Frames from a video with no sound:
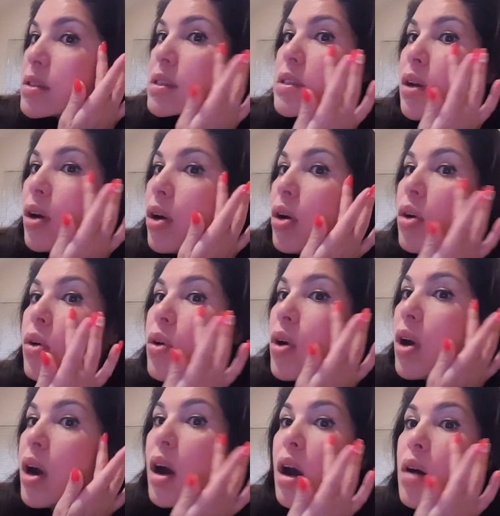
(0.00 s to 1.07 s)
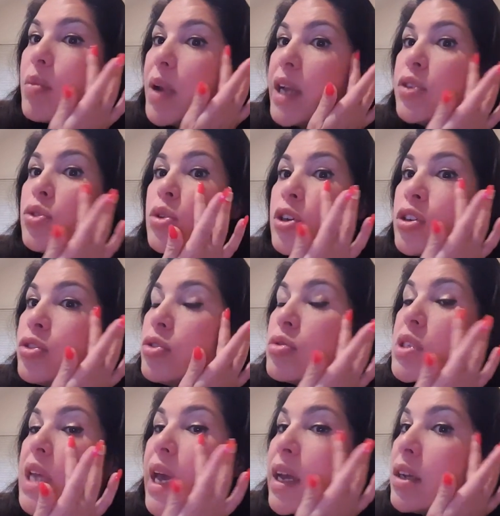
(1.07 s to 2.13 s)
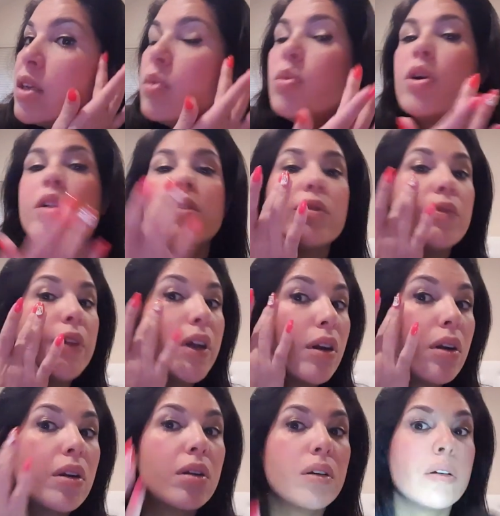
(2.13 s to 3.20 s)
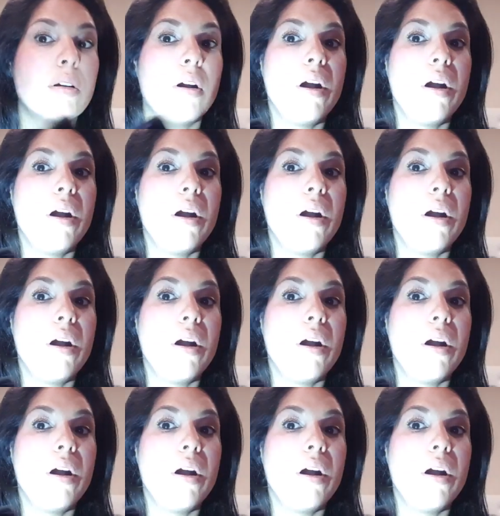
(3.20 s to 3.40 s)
So, and you can use any one of their